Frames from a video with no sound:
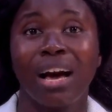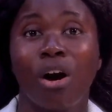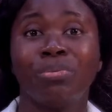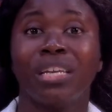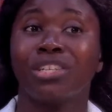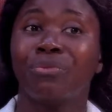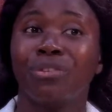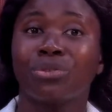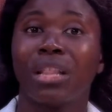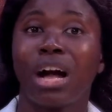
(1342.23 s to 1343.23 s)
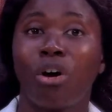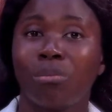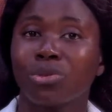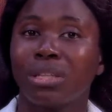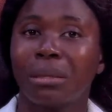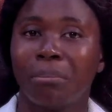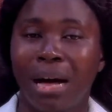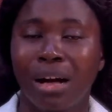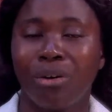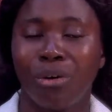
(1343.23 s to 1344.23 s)
obstetric fistula comes on the
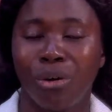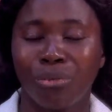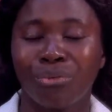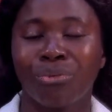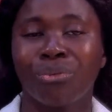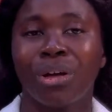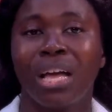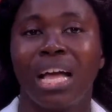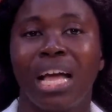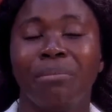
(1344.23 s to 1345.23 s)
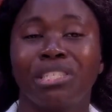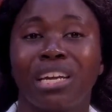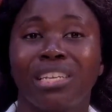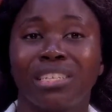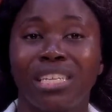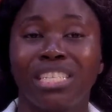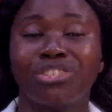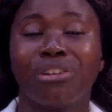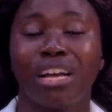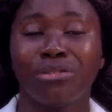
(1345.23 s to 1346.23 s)
back of
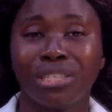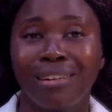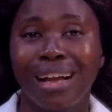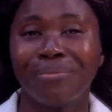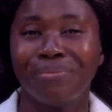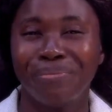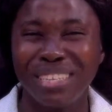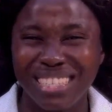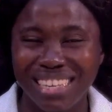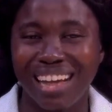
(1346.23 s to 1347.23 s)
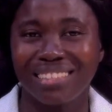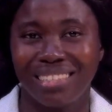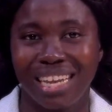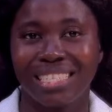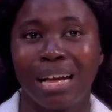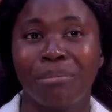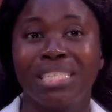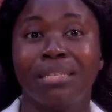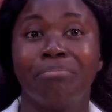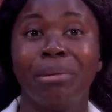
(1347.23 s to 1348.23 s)
intrauterine fetal death. That
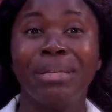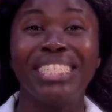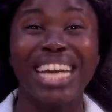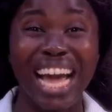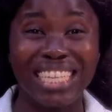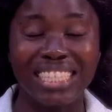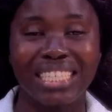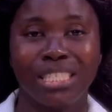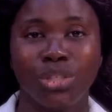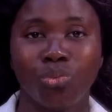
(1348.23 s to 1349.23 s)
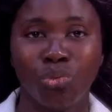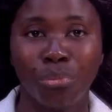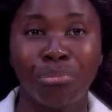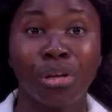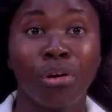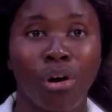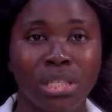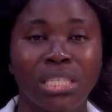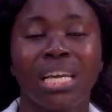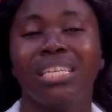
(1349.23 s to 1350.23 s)
means the baby died in the womb
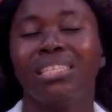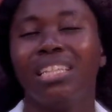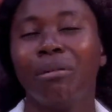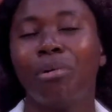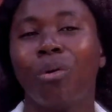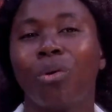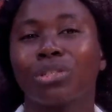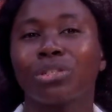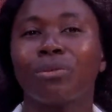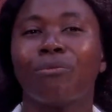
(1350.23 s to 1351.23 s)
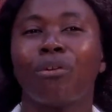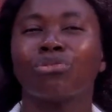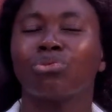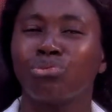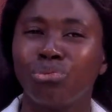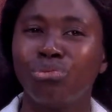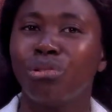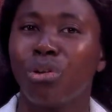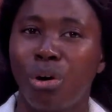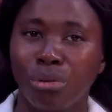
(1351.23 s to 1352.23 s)
because the labor was for too
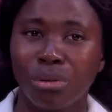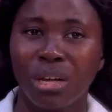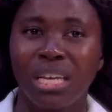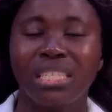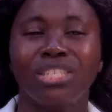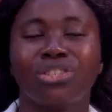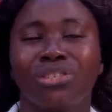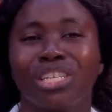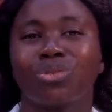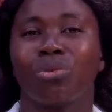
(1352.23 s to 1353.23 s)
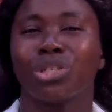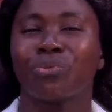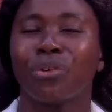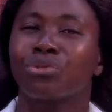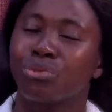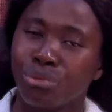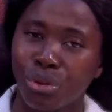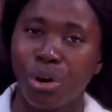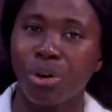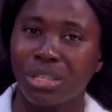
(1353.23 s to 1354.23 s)
long. The stress was for too
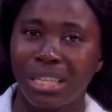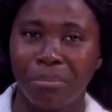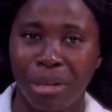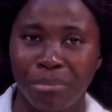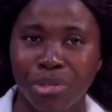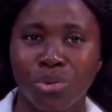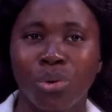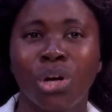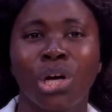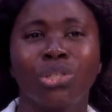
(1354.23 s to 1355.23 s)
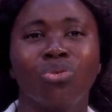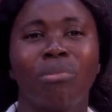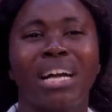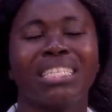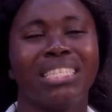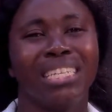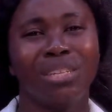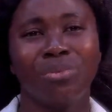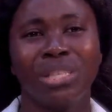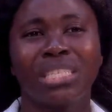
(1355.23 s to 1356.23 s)
long on the baby. So the woman is
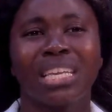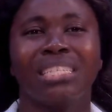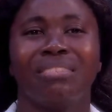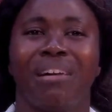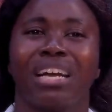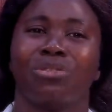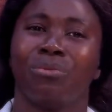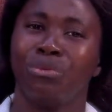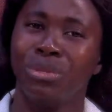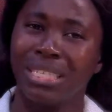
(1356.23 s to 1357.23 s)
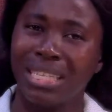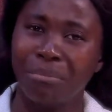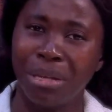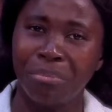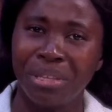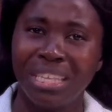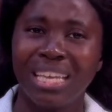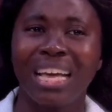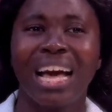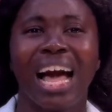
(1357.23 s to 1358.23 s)
dealing with the fact of losing a baby
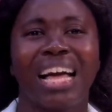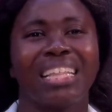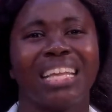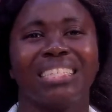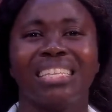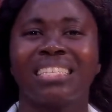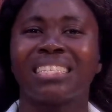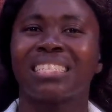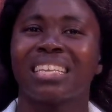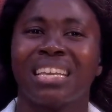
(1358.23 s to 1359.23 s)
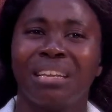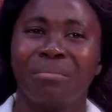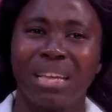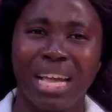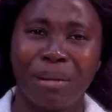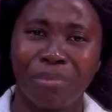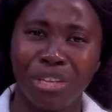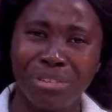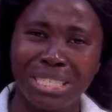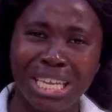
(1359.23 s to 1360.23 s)
and then these
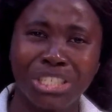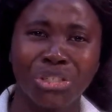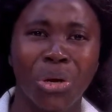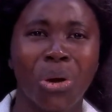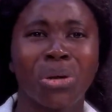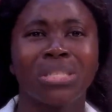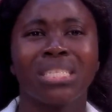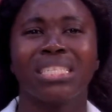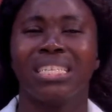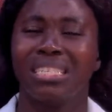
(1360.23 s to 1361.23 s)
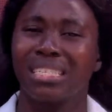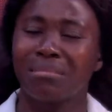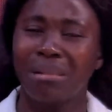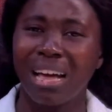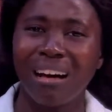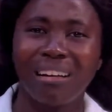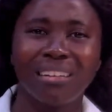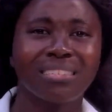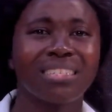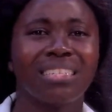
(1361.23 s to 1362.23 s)
irritations, these
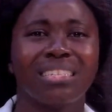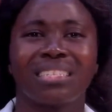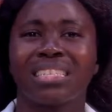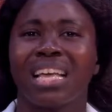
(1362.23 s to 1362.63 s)
smells, this